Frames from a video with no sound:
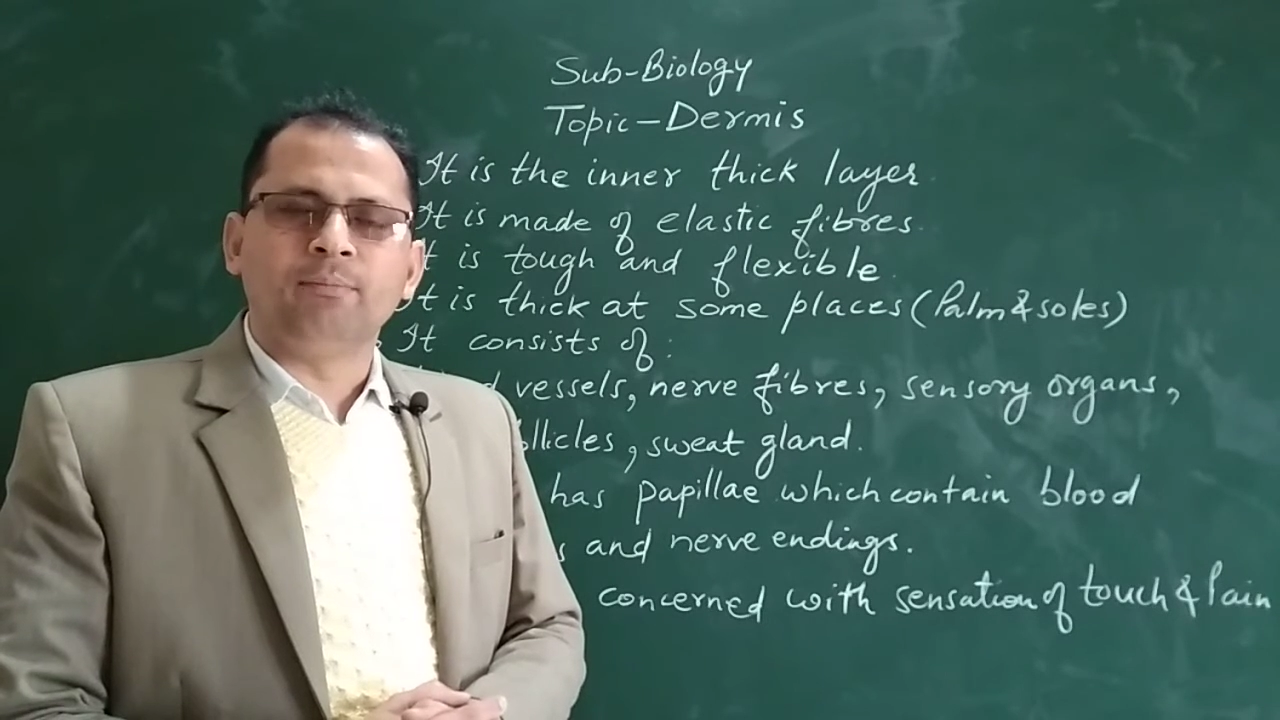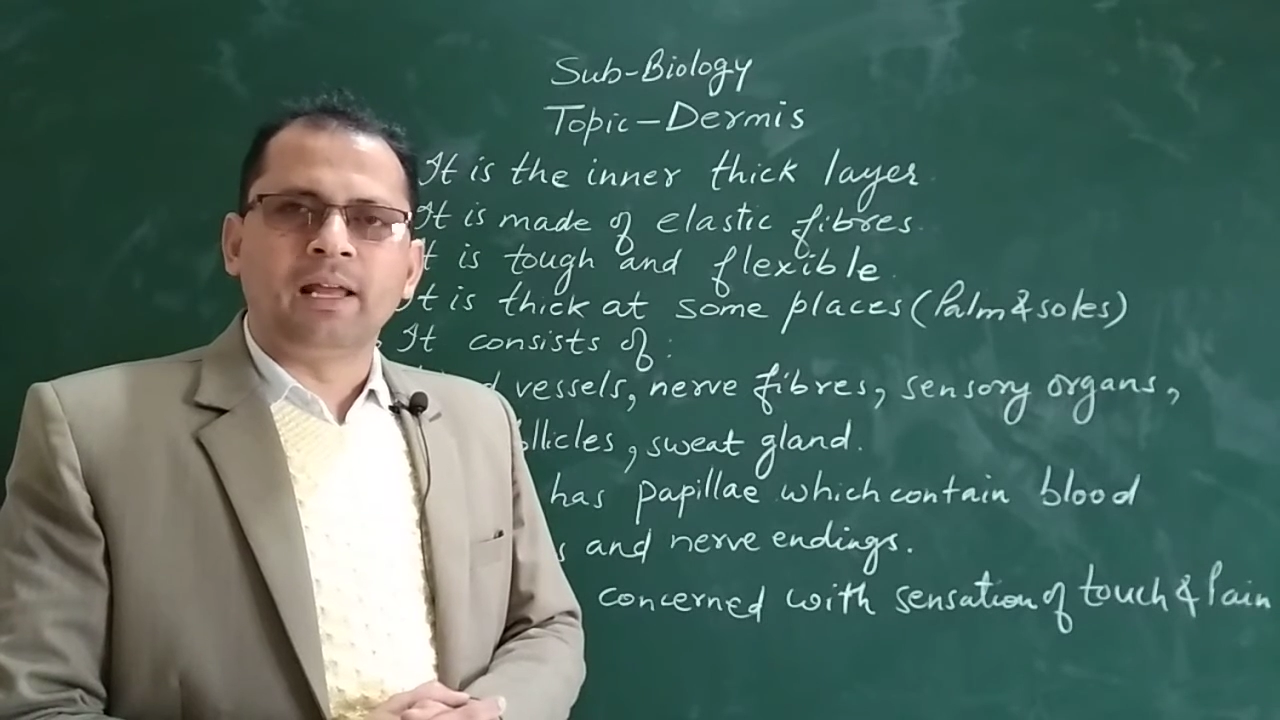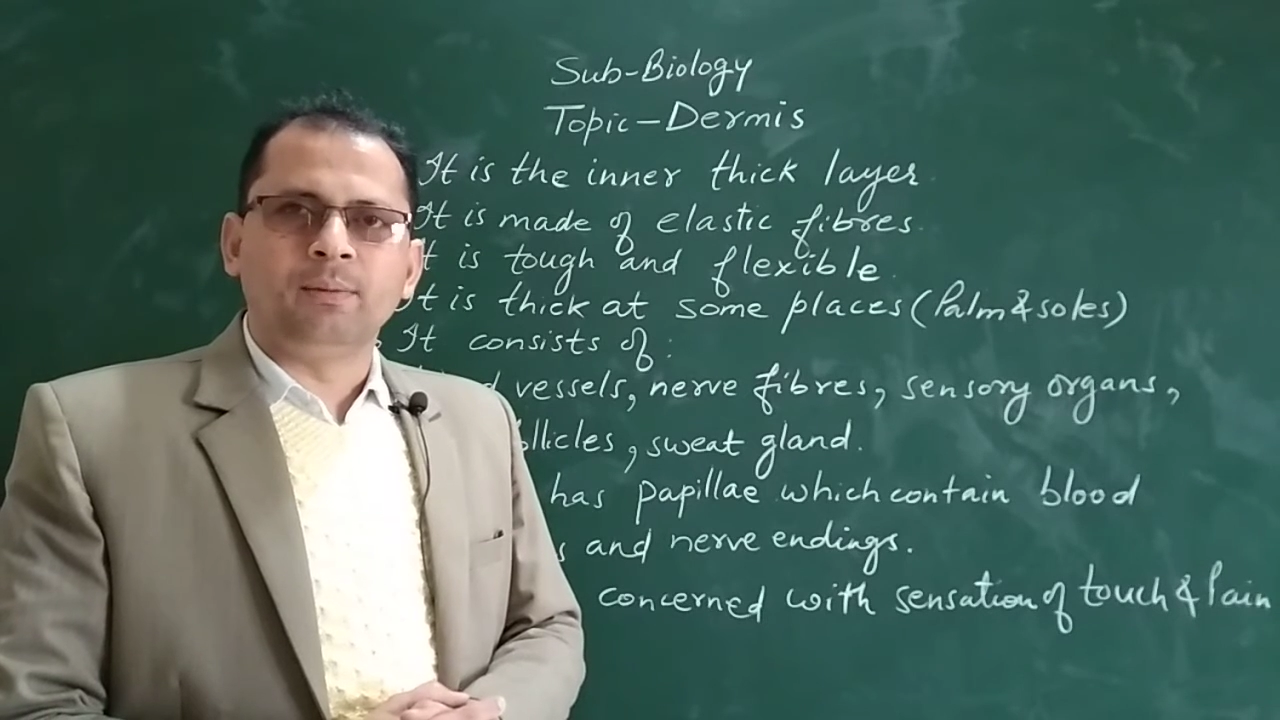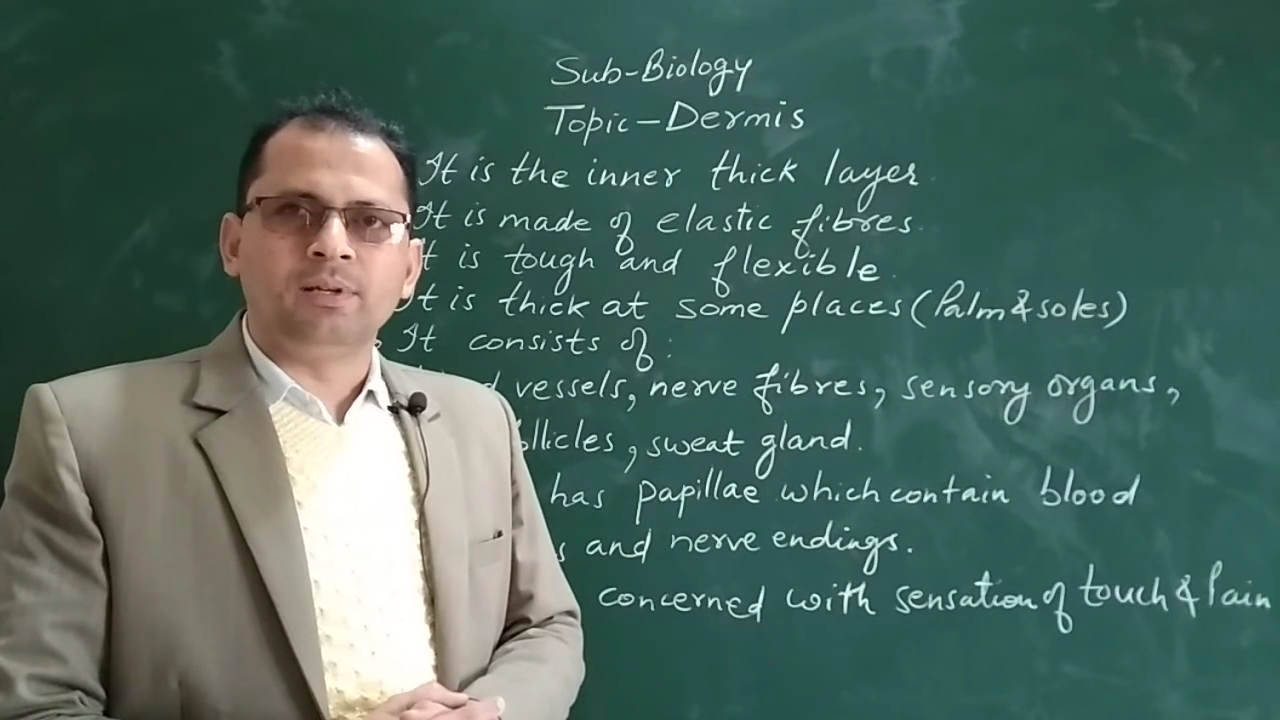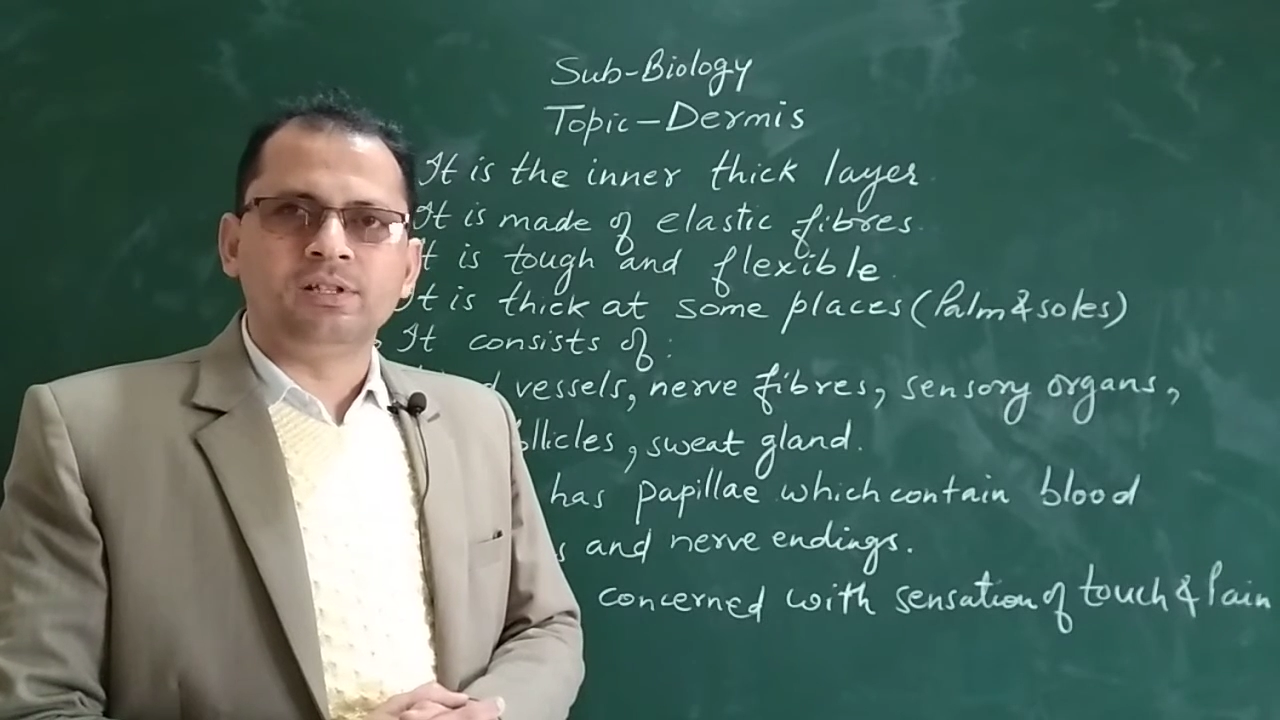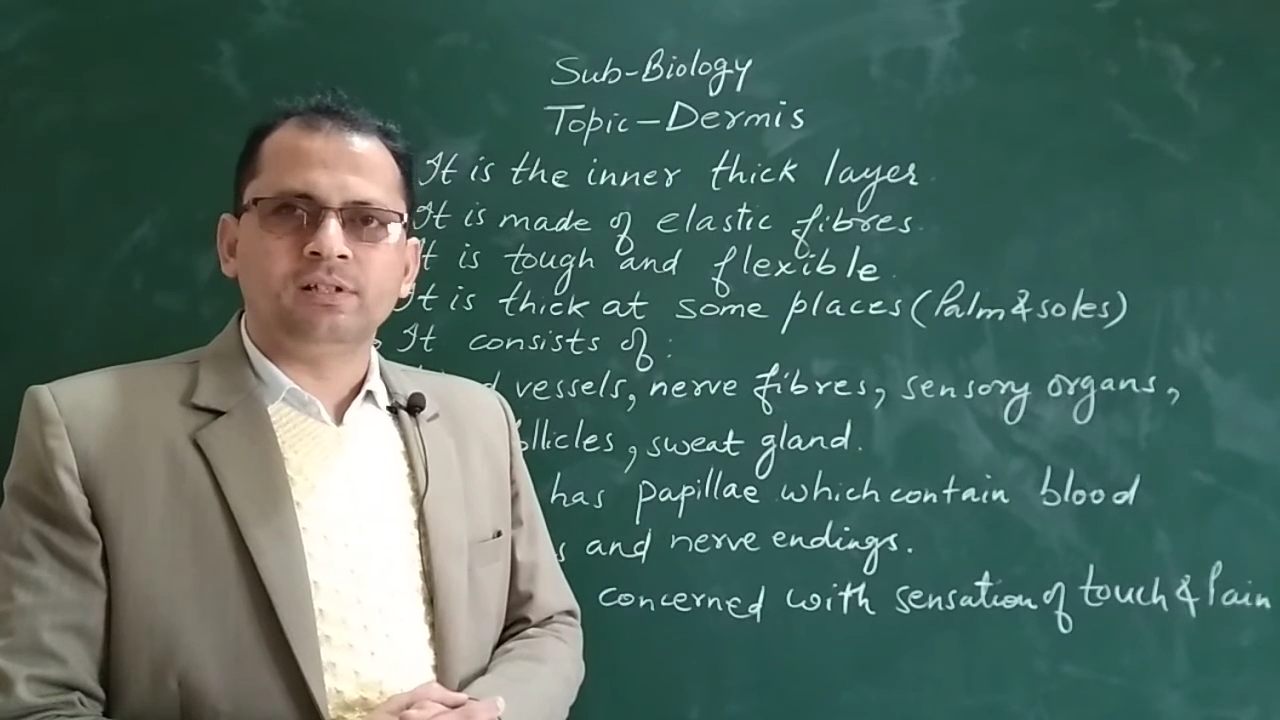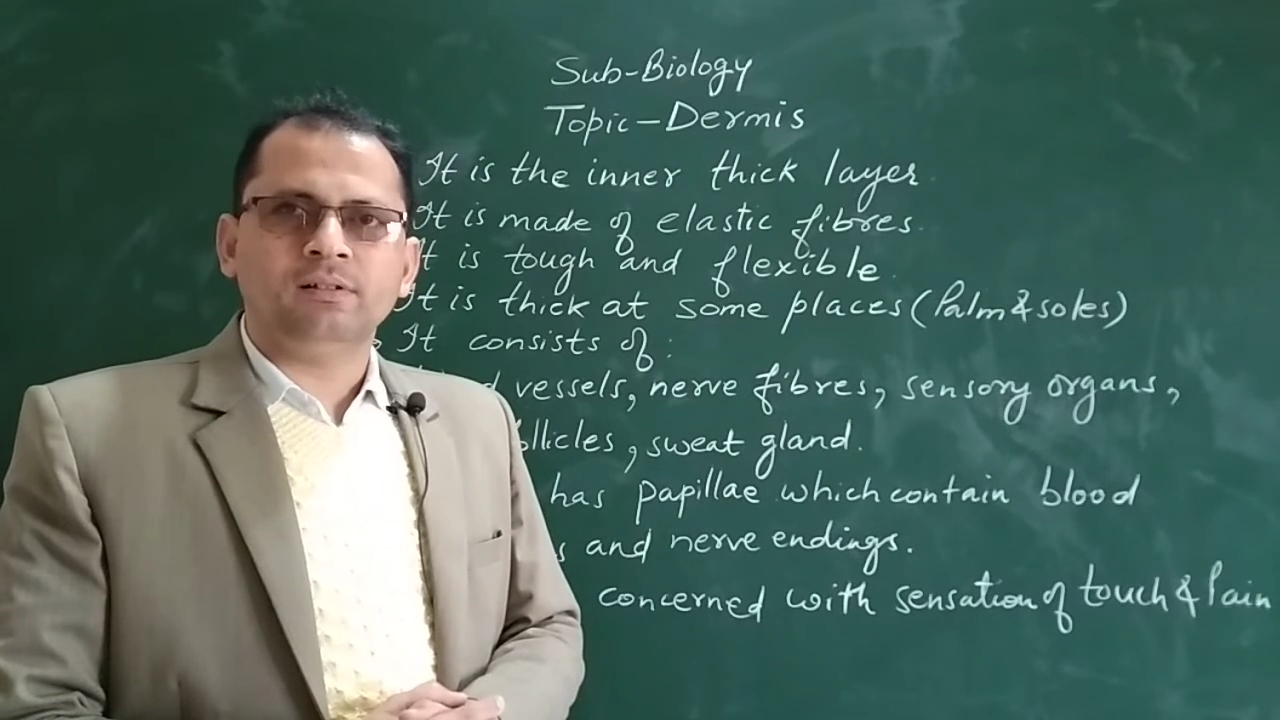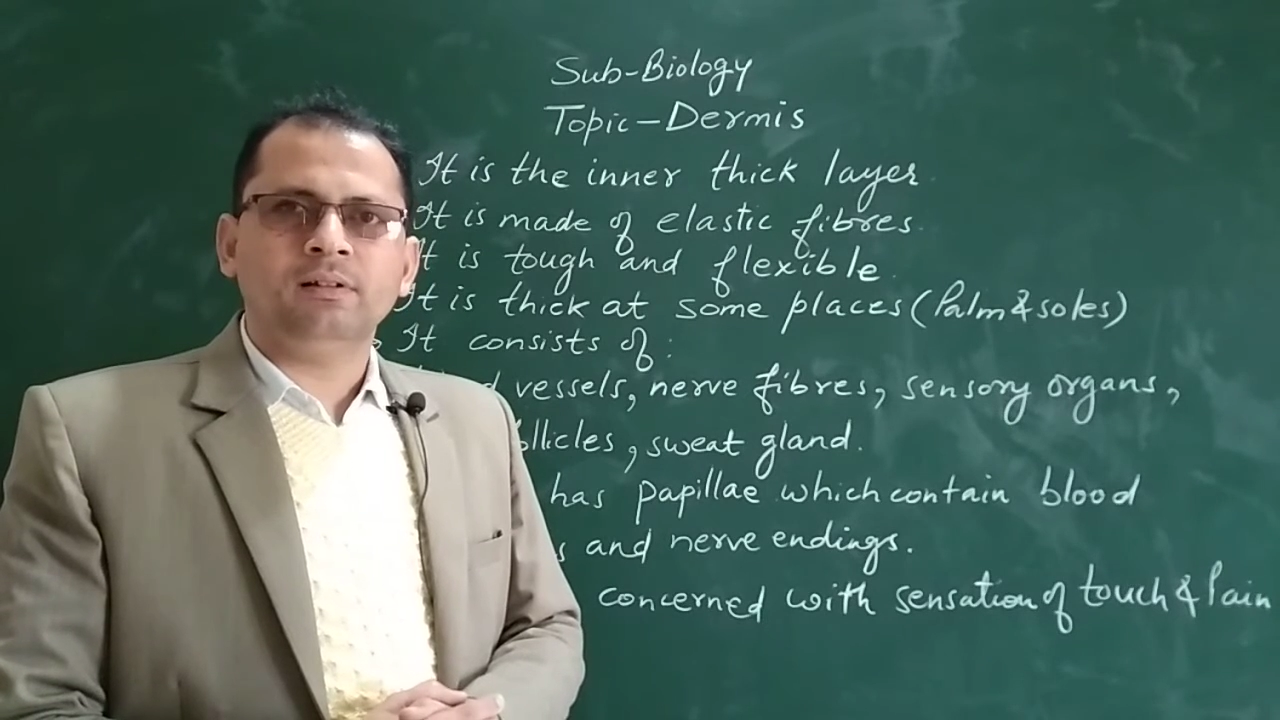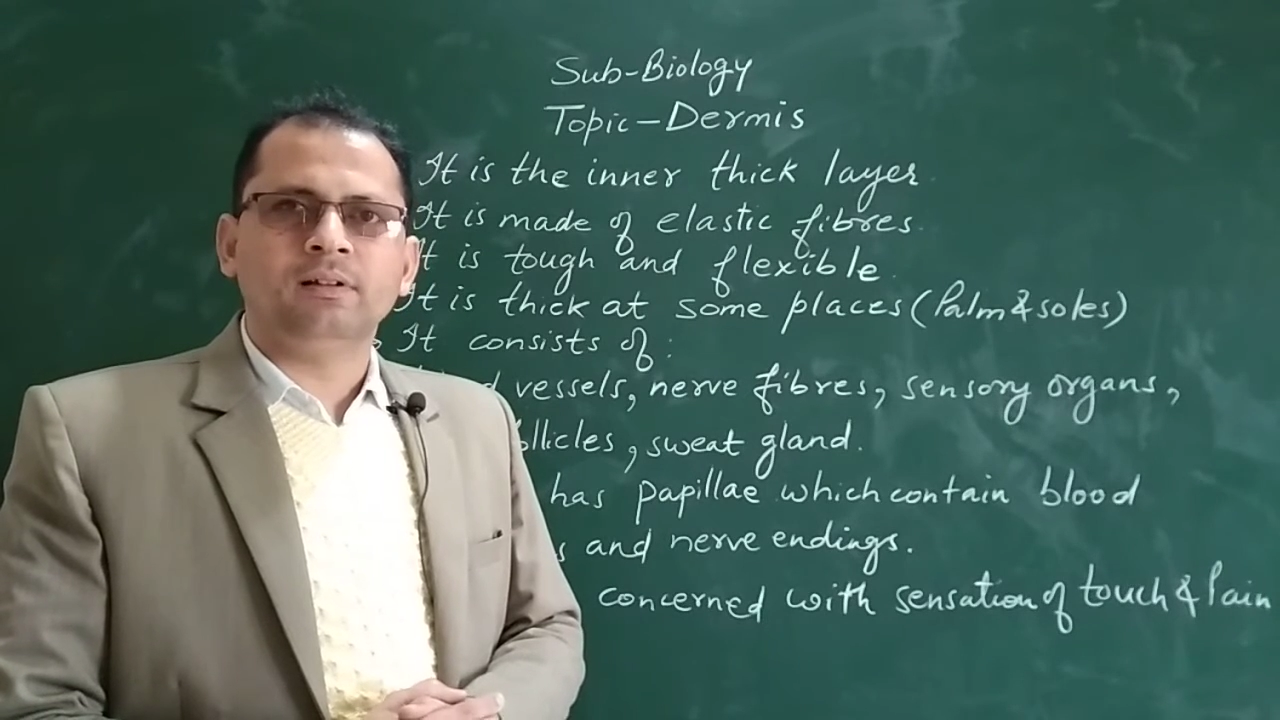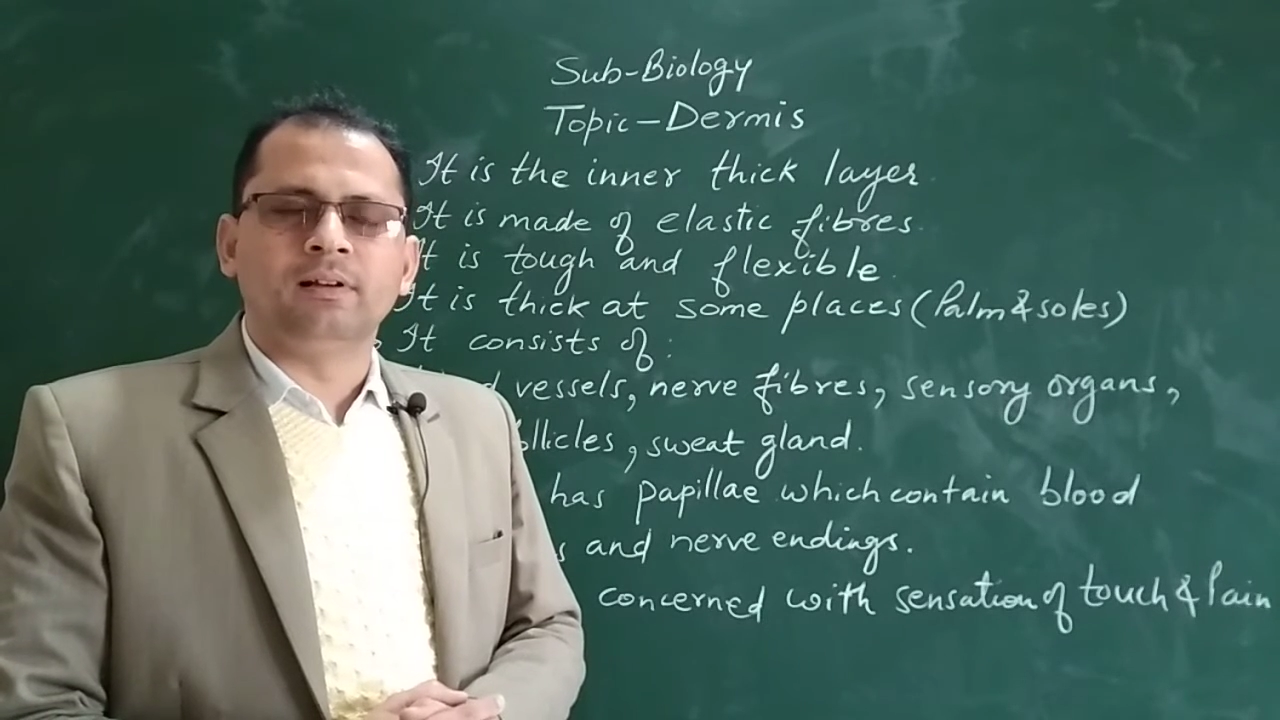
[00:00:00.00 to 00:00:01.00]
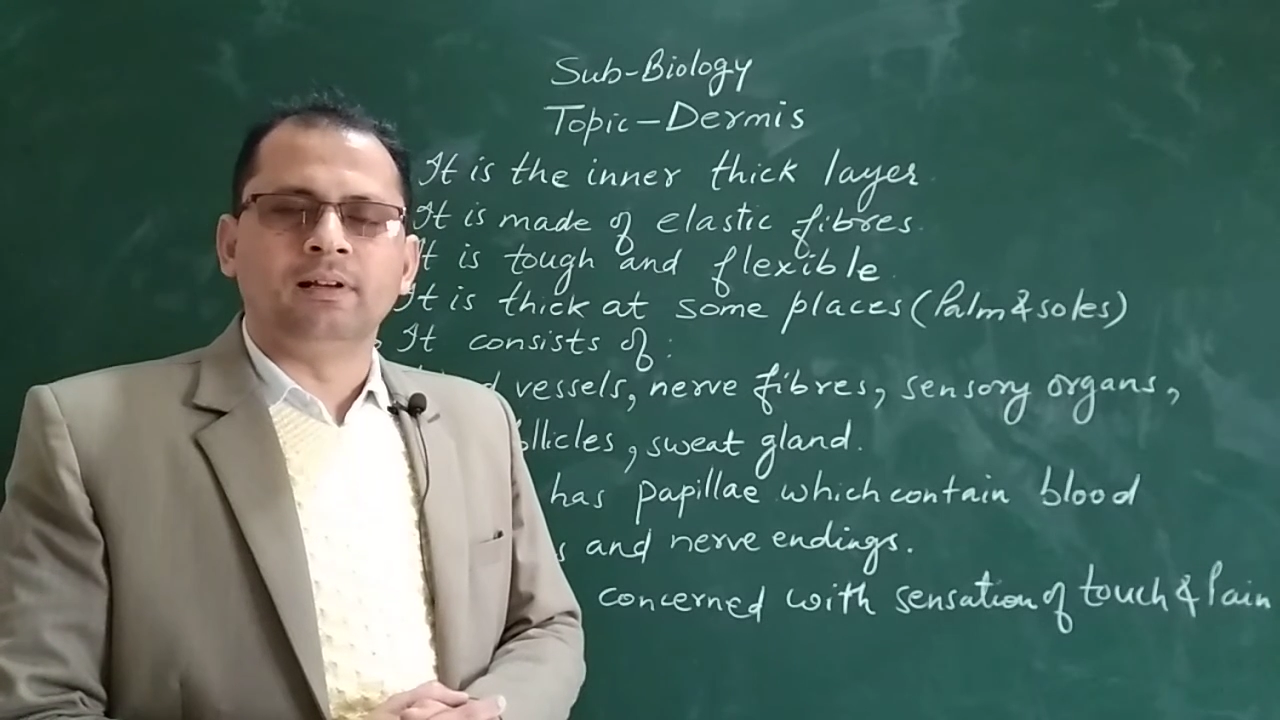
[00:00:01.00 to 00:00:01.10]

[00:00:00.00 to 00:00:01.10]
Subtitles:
Malpighian